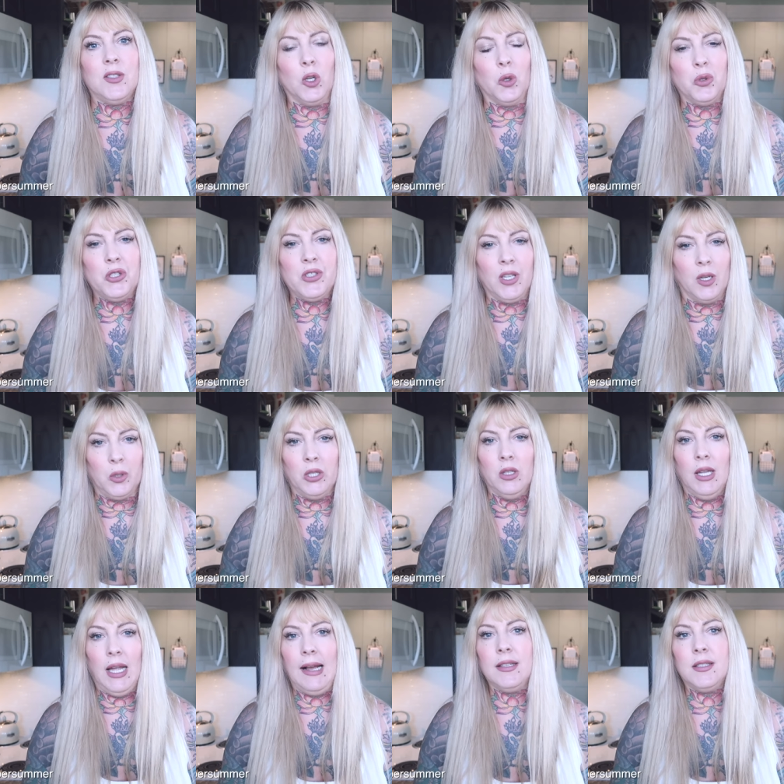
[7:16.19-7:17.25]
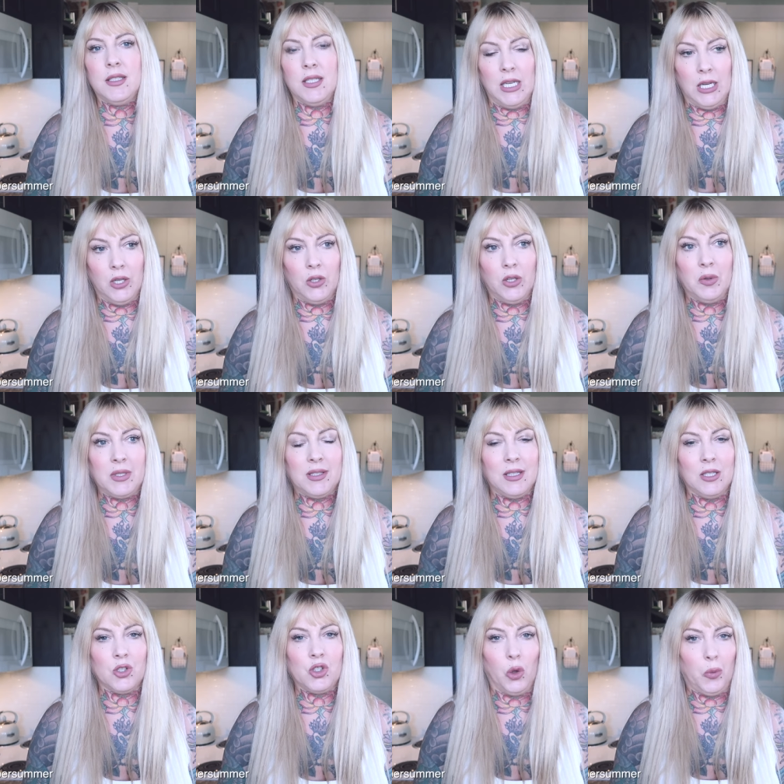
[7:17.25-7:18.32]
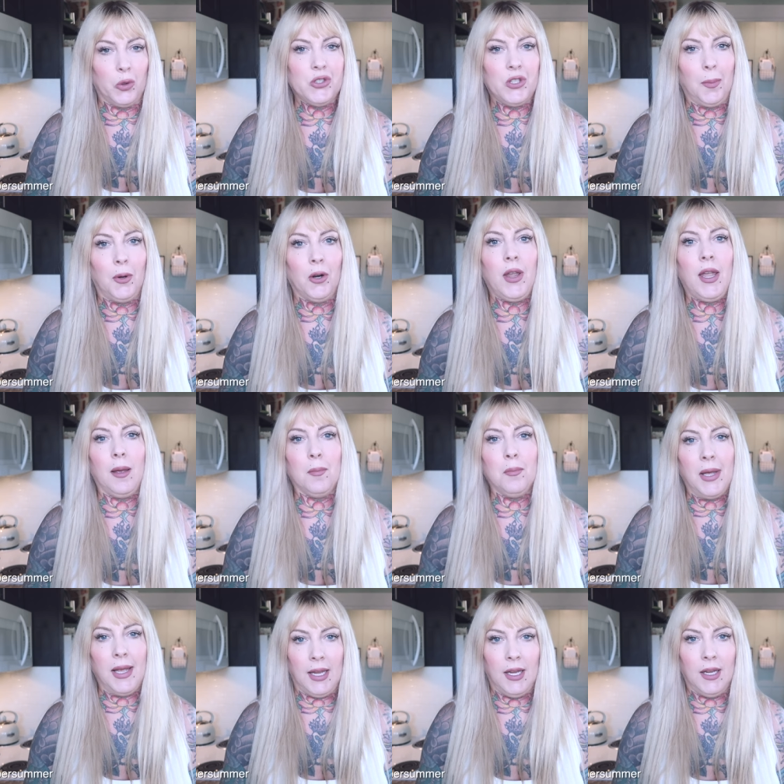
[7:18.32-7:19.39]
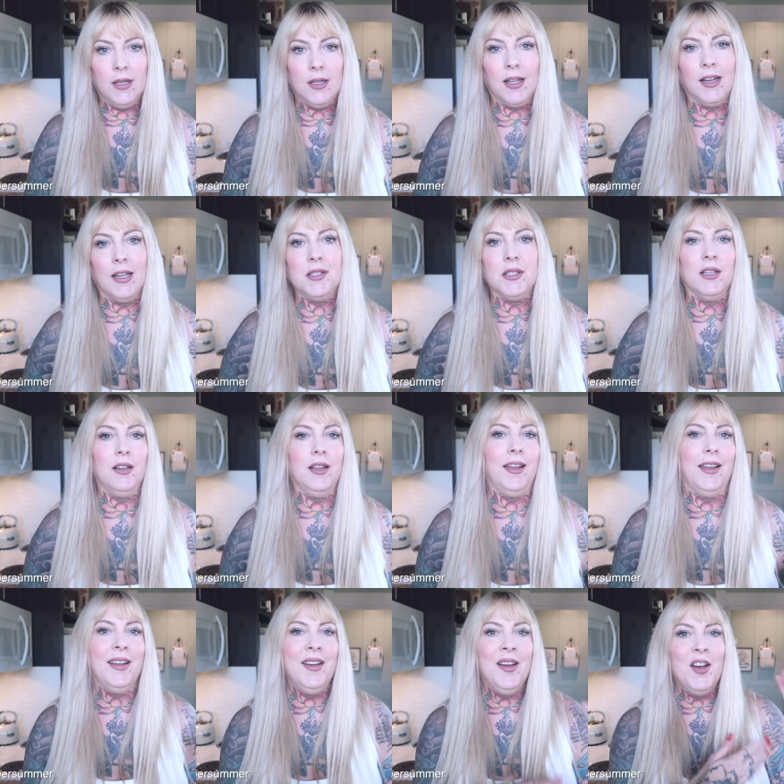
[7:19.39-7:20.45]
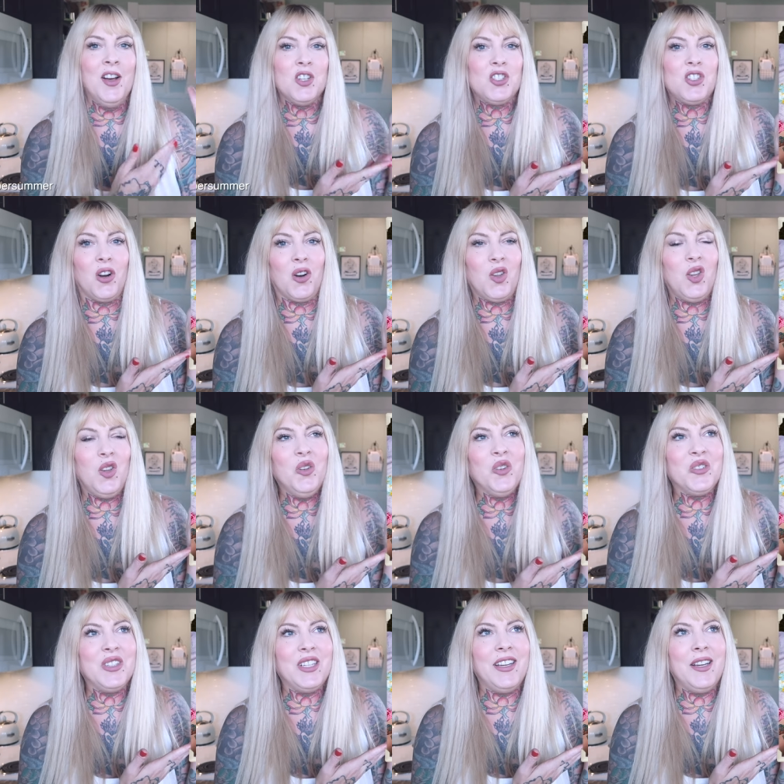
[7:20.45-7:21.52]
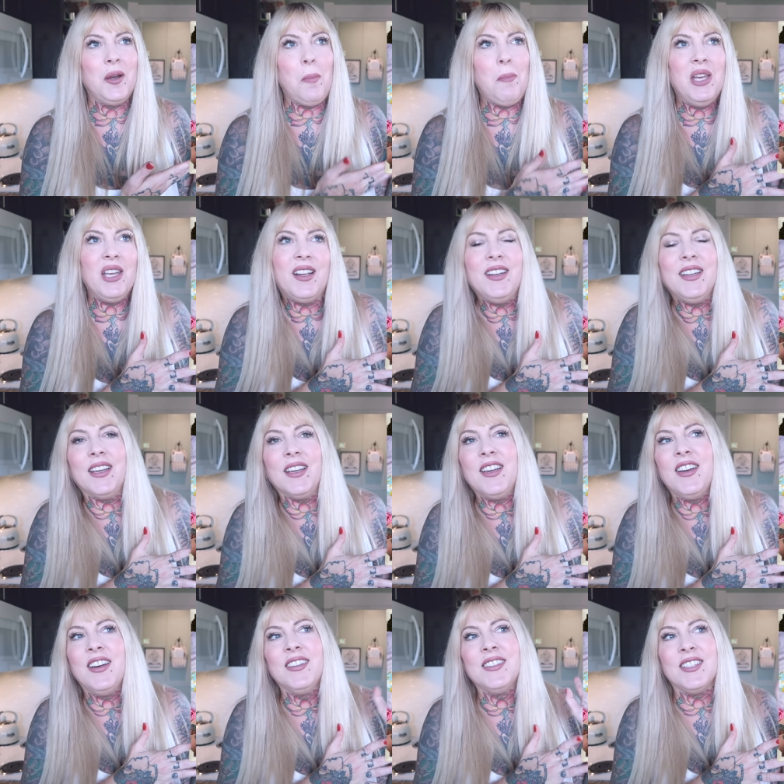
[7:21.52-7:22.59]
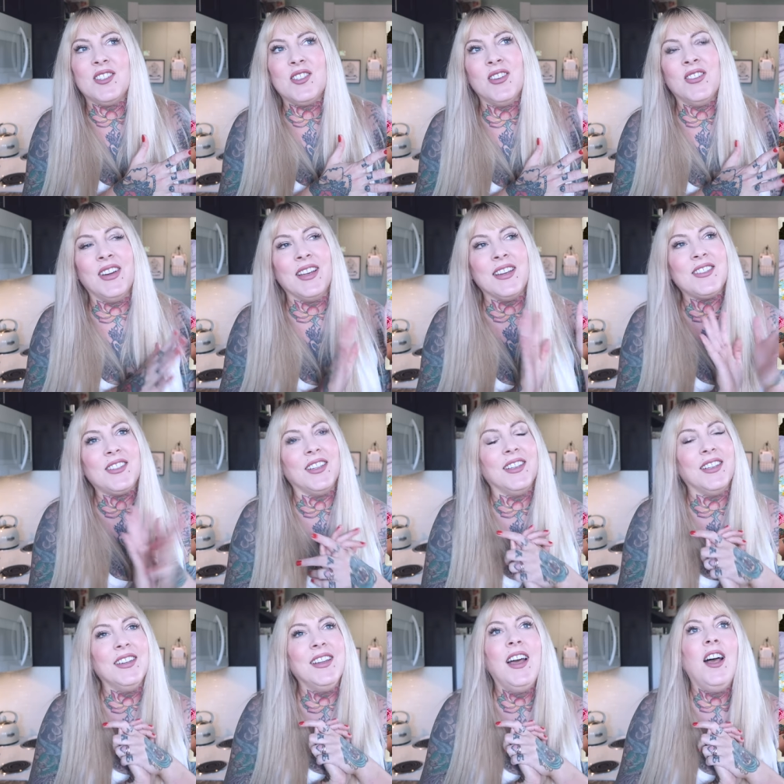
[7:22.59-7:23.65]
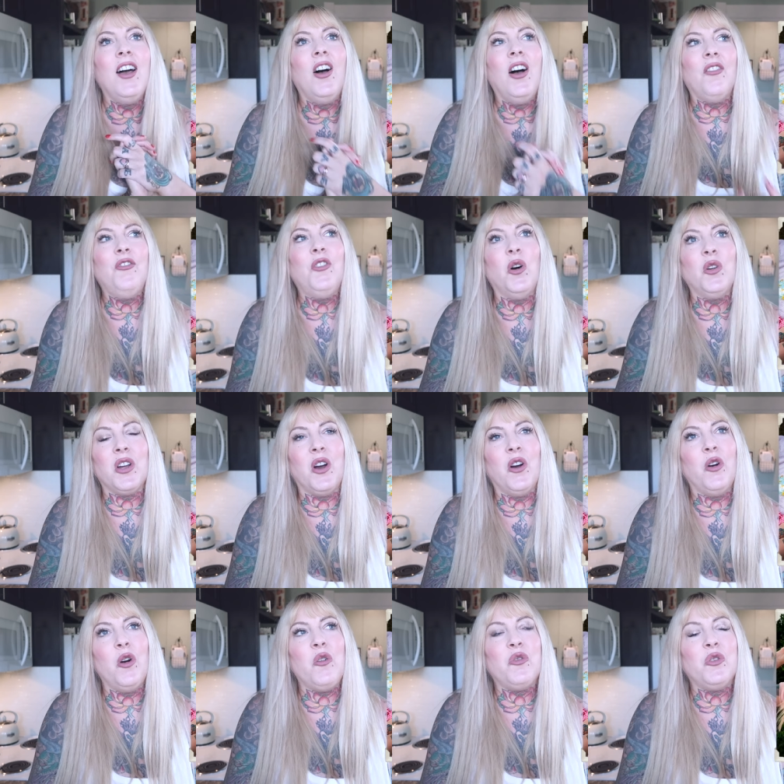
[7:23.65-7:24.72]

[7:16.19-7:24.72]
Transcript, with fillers: Sober Summer last year. It was their Sober Summer campaign and I did a charcuterie picnic situation photo